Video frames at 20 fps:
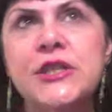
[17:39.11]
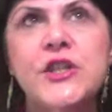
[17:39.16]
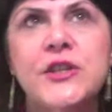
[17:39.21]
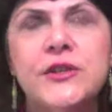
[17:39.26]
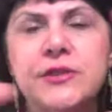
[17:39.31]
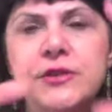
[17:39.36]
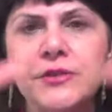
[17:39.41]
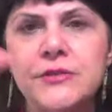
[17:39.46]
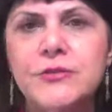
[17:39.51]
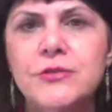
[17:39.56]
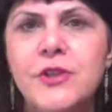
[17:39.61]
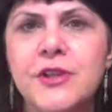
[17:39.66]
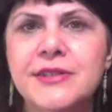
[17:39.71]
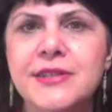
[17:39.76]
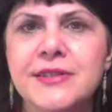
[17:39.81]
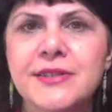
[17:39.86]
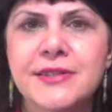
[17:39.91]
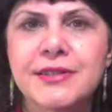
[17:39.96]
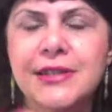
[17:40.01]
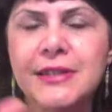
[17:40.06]
it just
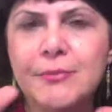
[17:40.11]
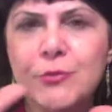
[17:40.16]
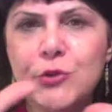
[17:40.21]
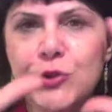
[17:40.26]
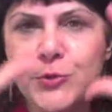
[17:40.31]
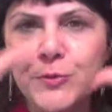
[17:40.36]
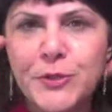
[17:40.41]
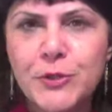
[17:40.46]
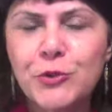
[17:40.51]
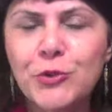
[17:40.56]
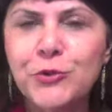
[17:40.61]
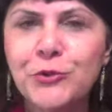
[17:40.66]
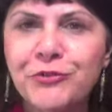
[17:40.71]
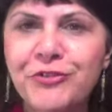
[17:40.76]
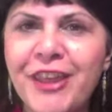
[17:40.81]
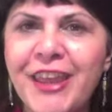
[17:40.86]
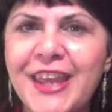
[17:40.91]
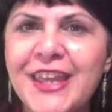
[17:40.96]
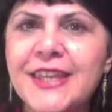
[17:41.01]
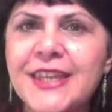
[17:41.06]
doesn't seem to be too
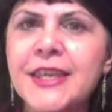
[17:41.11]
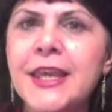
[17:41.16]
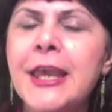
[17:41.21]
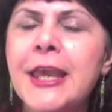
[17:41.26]
vague.